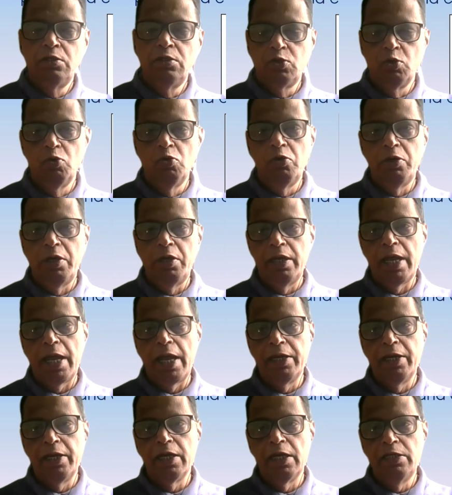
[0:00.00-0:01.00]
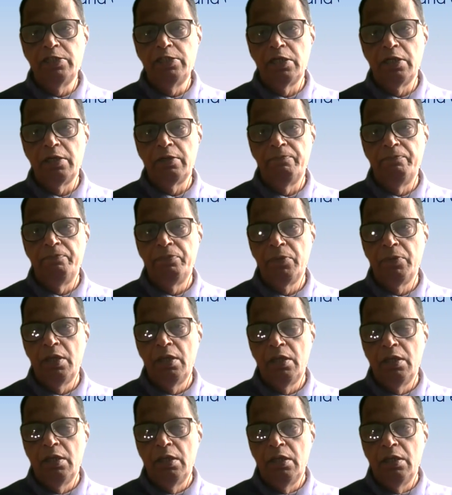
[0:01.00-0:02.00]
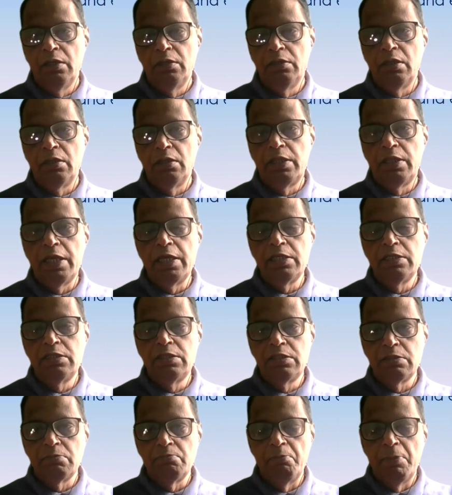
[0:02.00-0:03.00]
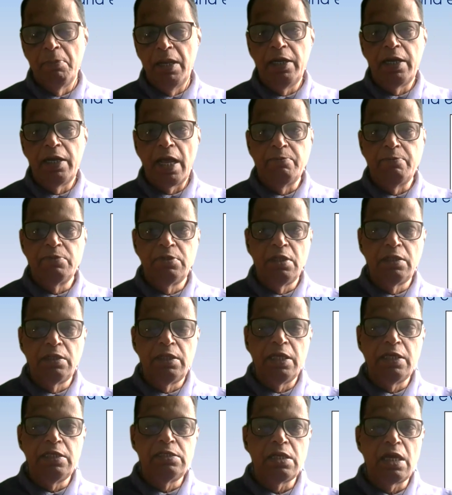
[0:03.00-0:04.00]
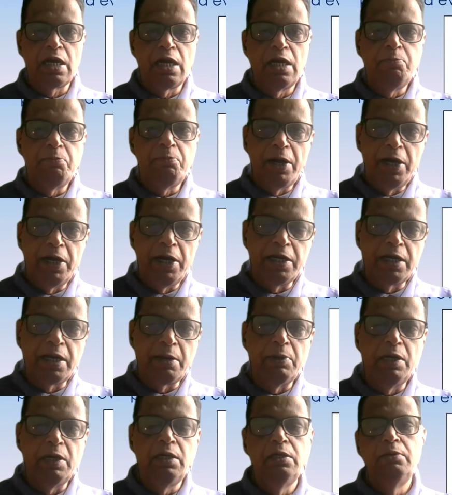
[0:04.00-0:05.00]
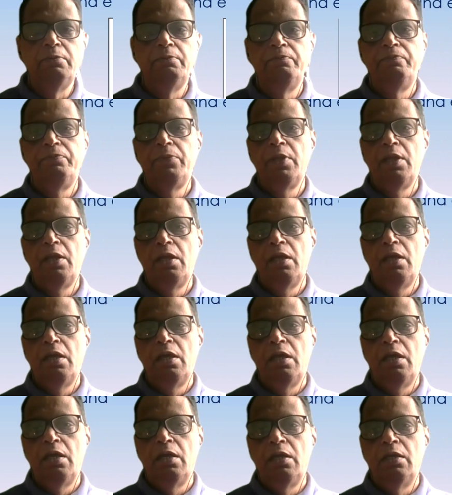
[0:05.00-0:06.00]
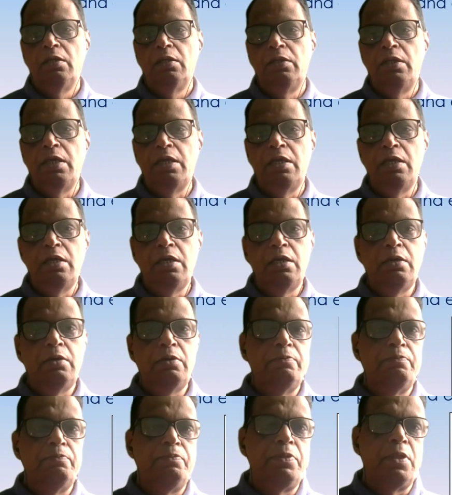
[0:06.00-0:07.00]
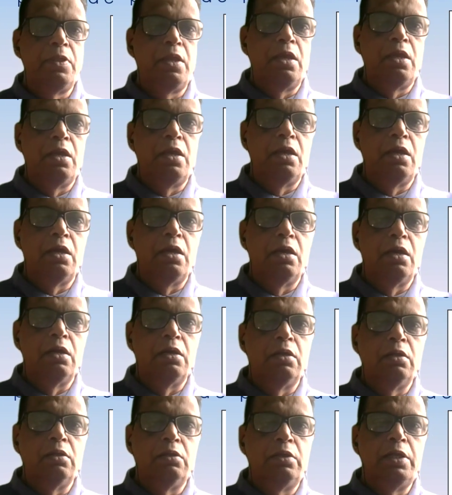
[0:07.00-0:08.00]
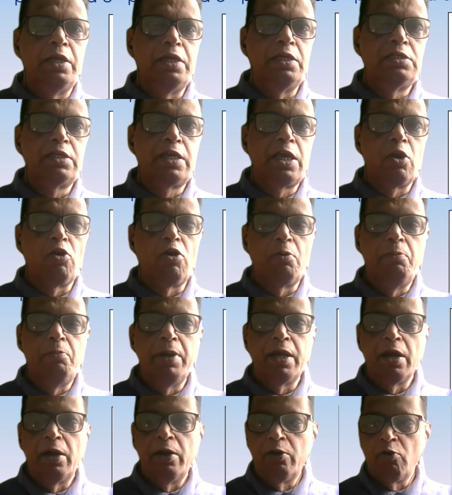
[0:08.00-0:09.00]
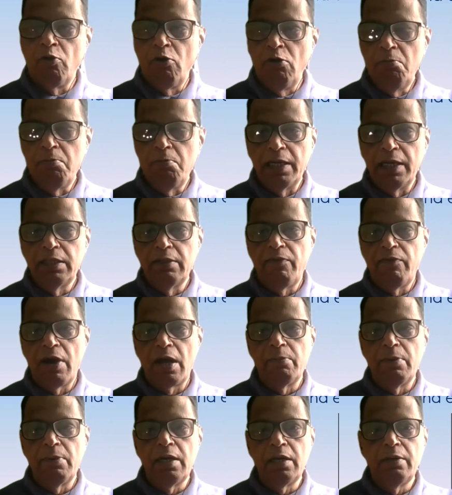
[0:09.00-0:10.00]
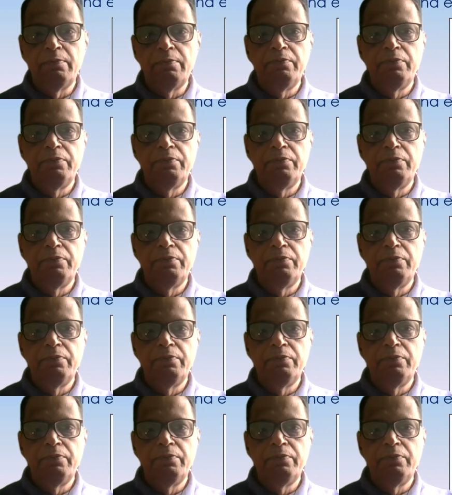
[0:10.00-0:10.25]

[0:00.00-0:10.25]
So in agriculture, the things, many times the things are unpredictable. The things cannot be controlled by the farmer,